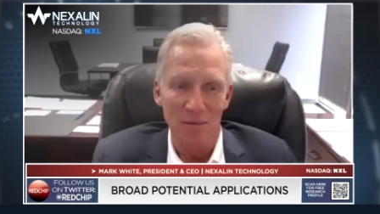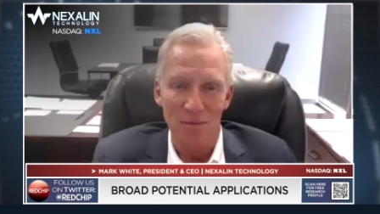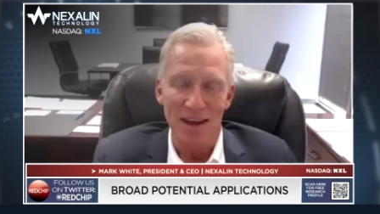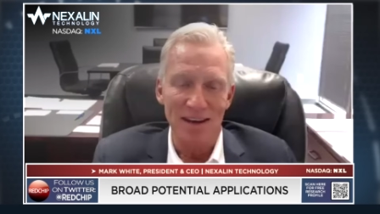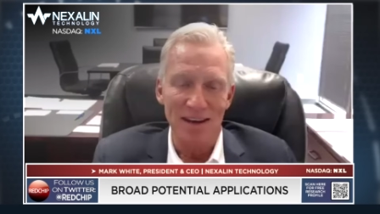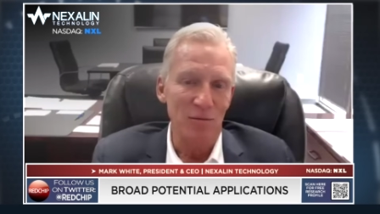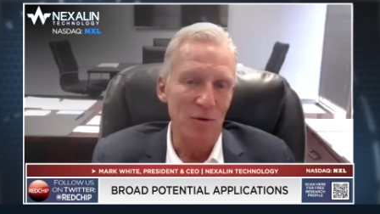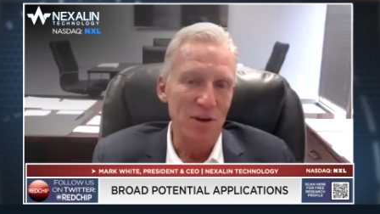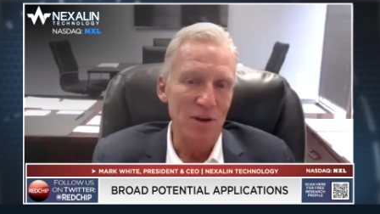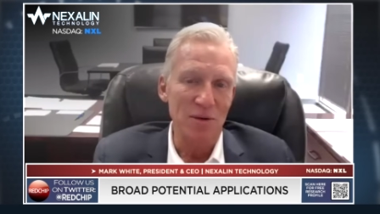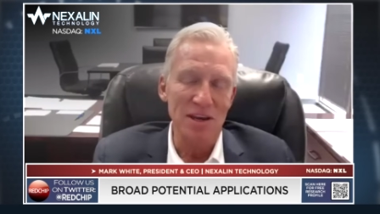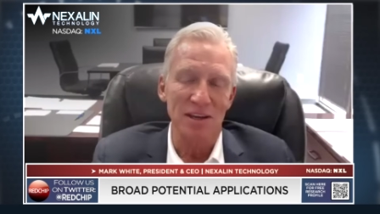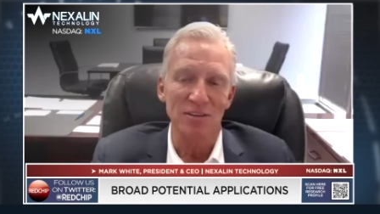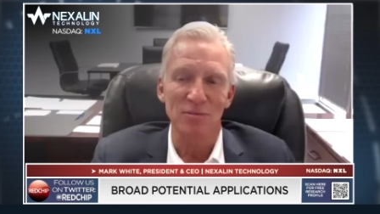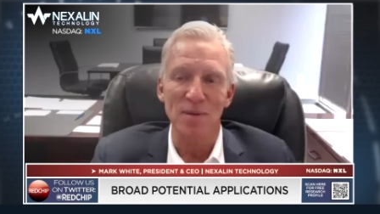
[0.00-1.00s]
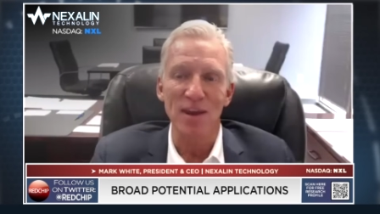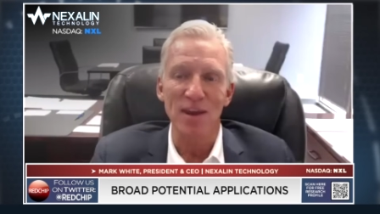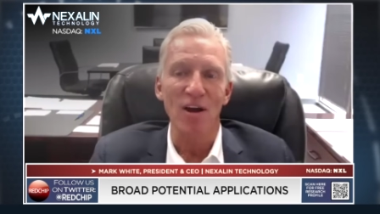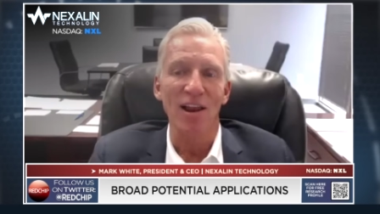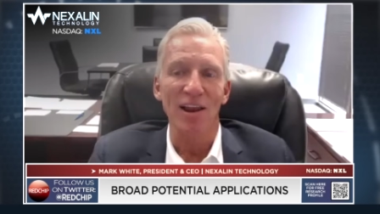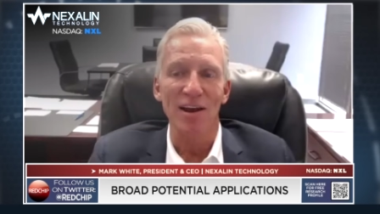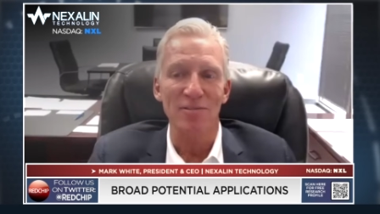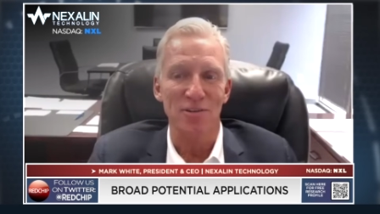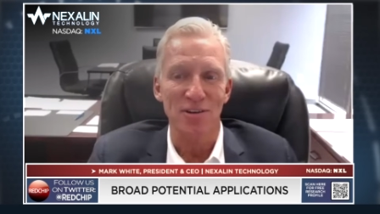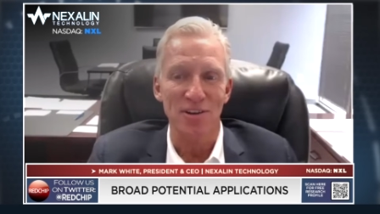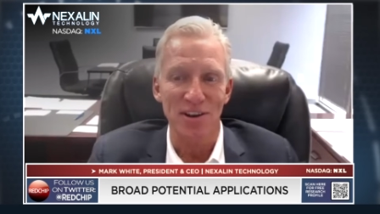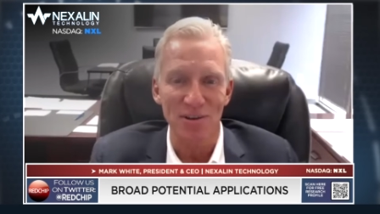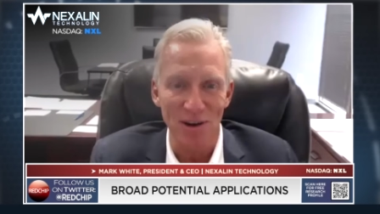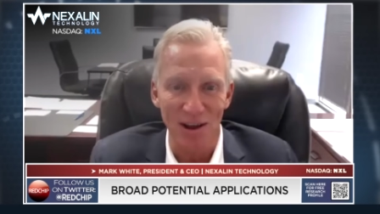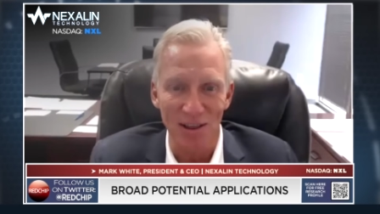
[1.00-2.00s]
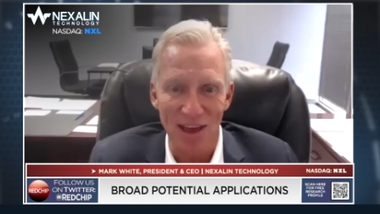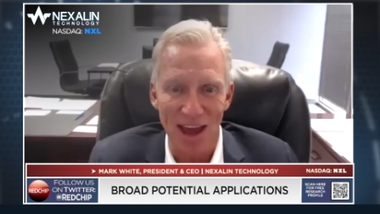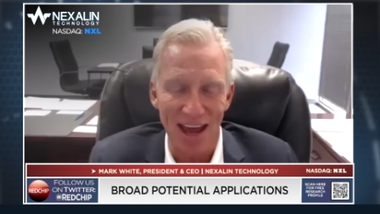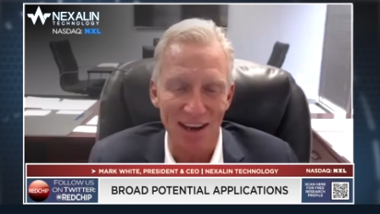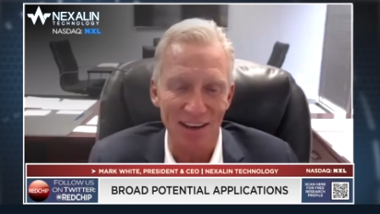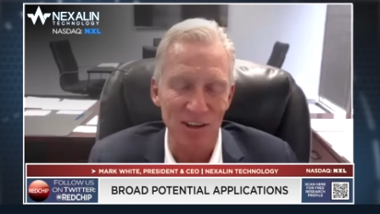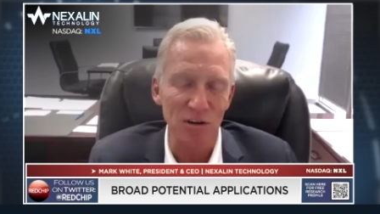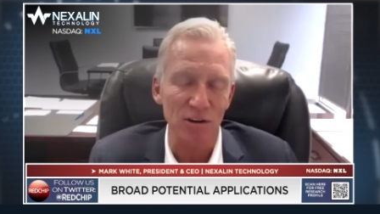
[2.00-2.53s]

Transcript: Oh, man, we, we could spend all afternoon on that.